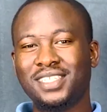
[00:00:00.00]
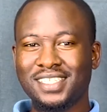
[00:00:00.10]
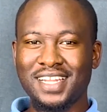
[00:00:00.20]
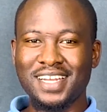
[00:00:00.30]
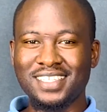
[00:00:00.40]

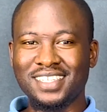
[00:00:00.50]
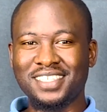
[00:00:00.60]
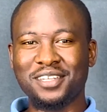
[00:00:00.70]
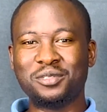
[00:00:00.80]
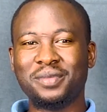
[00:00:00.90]
Greetings, ladies
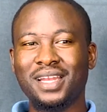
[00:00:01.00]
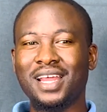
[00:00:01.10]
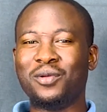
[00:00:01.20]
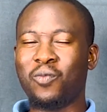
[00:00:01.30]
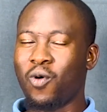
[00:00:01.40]
and
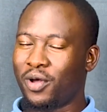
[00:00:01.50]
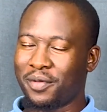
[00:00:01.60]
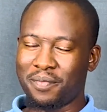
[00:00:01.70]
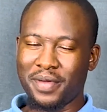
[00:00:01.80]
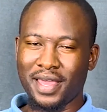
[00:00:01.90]
gentlemen, and
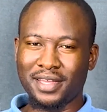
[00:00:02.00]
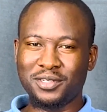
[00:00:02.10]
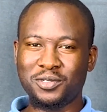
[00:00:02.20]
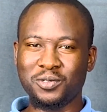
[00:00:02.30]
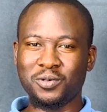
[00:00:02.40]
welcome
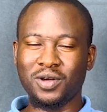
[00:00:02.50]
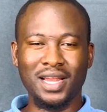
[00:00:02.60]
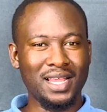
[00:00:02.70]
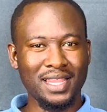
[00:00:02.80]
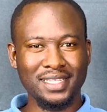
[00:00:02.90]
back
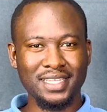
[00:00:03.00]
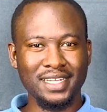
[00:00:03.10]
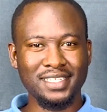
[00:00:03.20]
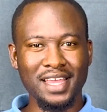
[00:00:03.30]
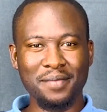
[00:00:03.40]
to another
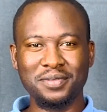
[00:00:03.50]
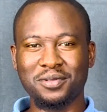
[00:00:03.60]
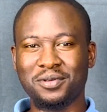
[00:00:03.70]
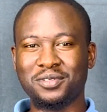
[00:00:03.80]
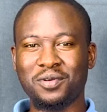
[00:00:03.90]
exciting
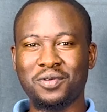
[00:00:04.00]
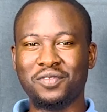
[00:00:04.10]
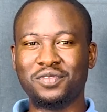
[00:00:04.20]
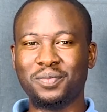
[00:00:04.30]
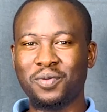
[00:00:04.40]
episode
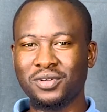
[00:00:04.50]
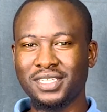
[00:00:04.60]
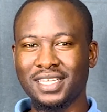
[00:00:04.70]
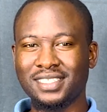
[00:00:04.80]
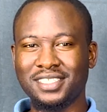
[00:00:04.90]
of the
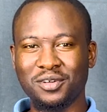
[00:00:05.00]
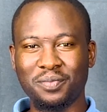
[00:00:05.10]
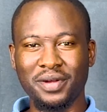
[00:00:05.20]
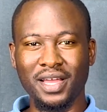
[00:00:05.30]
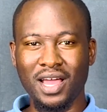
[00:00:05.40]
podcast
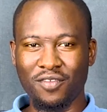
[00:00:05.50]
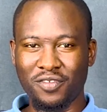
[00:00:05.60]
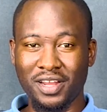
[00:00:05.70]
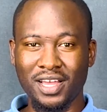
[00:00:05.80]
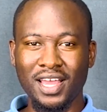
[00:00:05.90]
Jailbreak
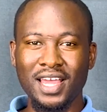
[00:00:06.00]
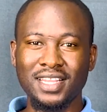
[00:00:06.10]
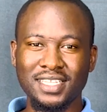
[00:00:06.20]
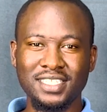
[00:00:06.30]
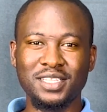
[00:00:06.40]
Africa.
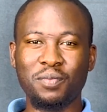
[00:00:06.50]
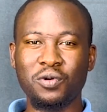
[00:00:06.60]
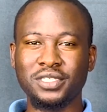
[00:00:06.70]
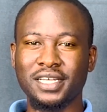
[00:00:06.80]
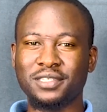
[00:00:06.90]
This is the
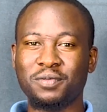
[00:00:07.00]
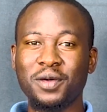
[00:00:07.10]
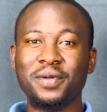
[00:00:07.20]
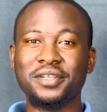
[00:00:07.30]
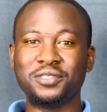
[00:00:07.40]
podcast
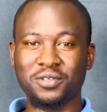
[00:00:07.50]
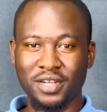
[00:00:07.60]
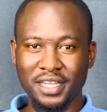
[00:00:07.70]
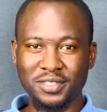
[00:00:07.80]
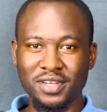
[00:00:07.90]
where we are
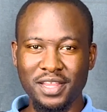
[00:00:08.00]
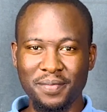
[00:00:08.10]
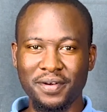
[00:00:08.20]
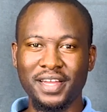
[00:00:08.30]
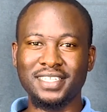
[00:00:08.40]
trying to
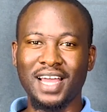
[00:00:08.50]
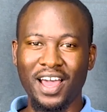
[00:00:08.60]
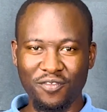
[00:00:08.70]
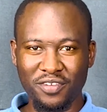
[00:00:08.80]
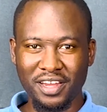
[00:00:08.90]
liberate
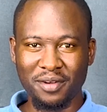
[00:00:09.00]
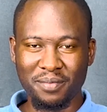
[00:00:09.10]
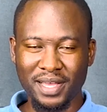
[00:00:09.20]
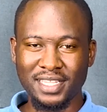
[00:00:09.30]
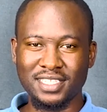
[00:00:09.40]

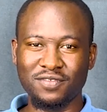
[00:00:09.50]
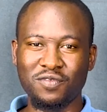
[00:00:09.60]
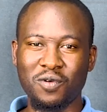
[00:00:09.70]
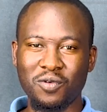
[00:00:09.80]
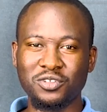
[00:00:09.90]
African minds
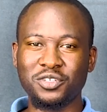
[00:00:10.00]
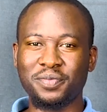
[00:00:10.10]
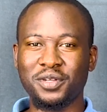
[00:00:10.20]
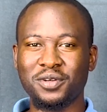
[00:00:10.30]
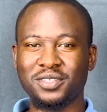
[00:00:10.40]
for
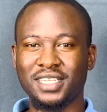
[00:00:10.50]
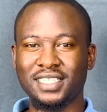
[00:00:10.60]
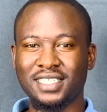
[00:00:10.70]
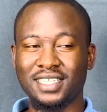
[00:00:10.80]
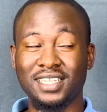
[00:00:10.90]
entrepreneurial
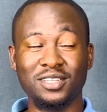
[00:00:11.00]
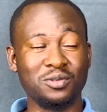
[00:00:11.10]
success.